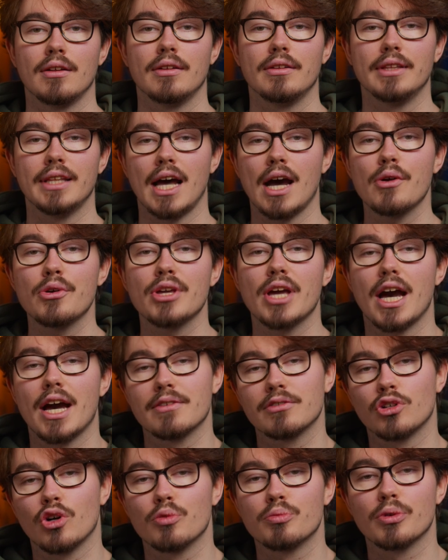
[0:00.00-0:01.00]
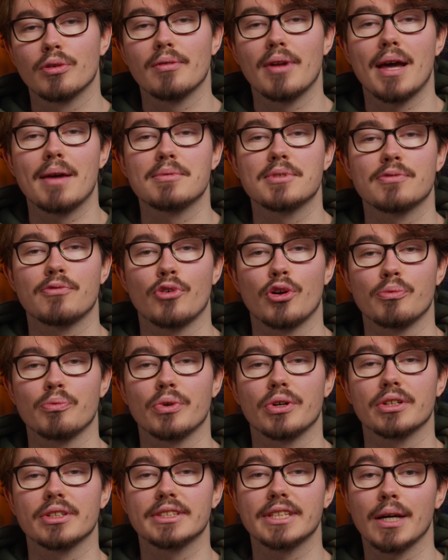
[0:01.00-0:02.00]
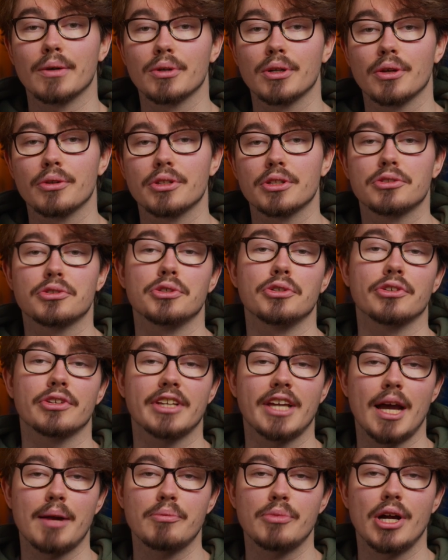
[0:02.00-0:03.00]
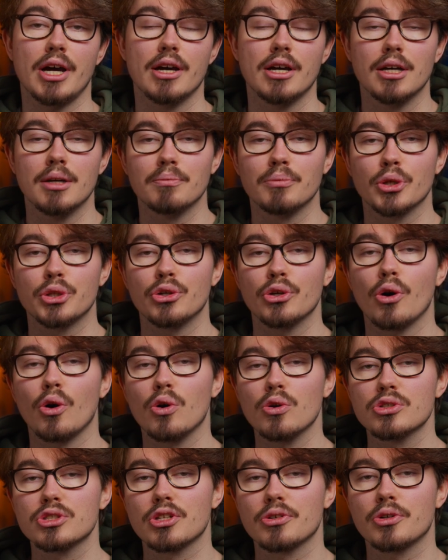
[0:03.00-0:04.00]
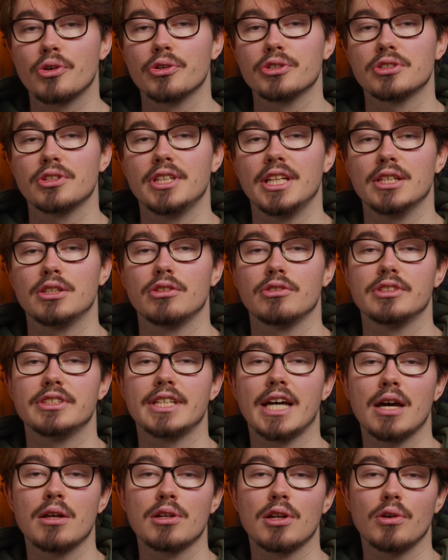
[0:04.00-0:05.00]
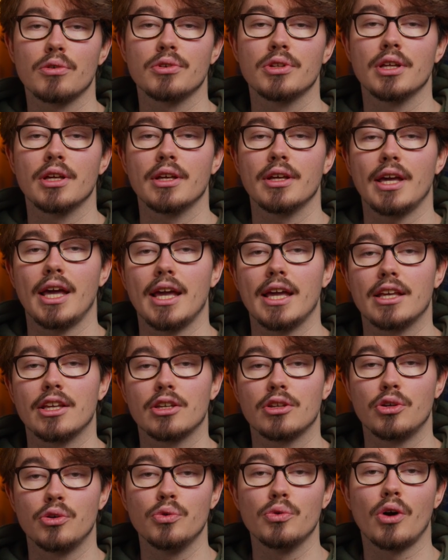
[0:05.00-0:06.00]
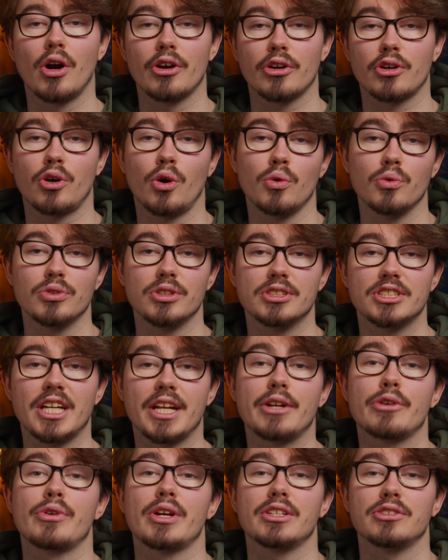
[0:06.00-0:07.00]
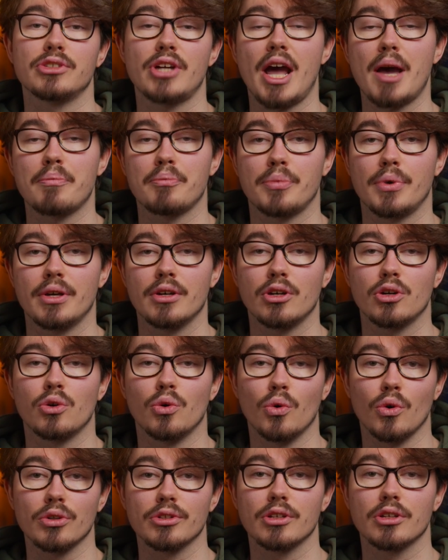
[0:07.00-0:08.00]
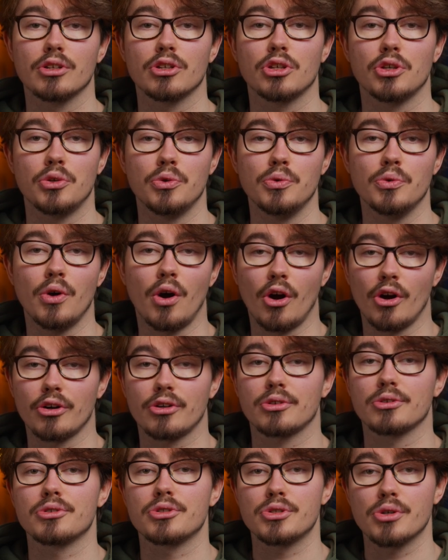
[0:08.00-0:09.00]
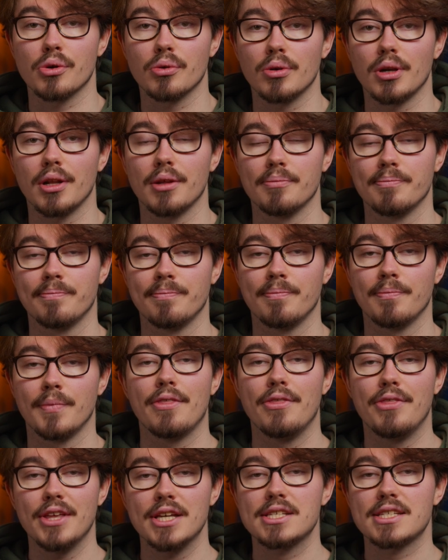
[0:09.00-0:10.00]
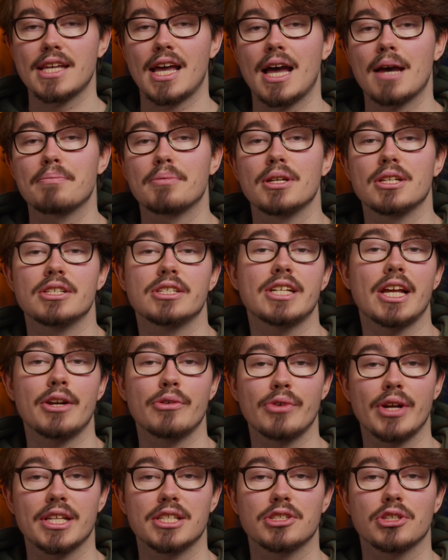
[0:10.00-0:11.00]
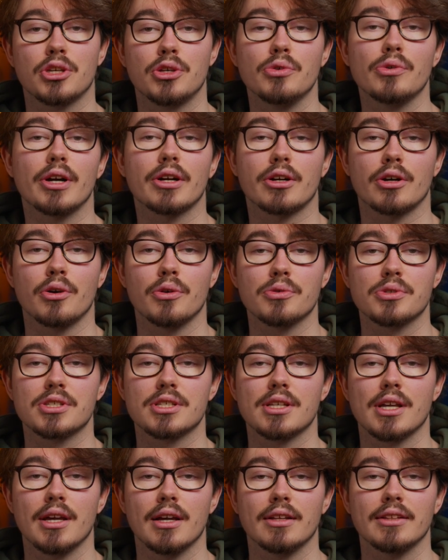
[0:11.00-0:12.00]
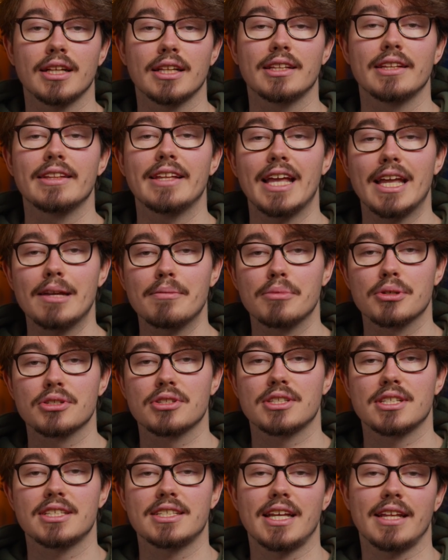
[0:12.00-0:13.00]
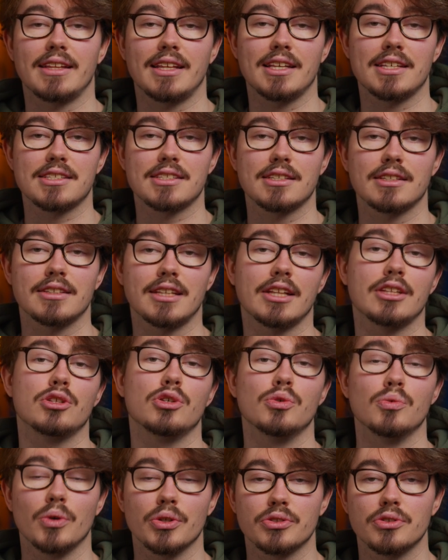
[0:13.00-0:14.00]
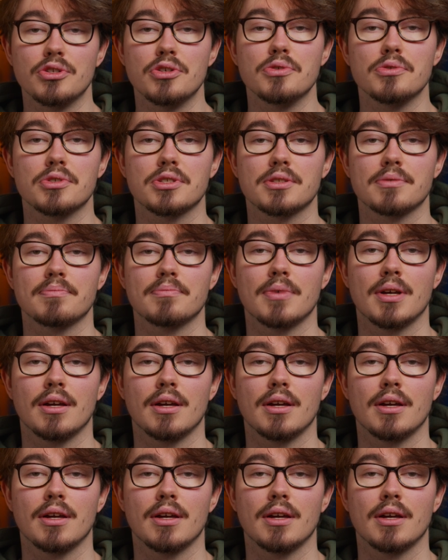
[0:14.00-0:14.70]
Now you have GoPro Labs firmware downloaded to your camera, but you're also going to need to download a QR code generator app called QR Control. This app generates QR codes that enables the settings that you want to use.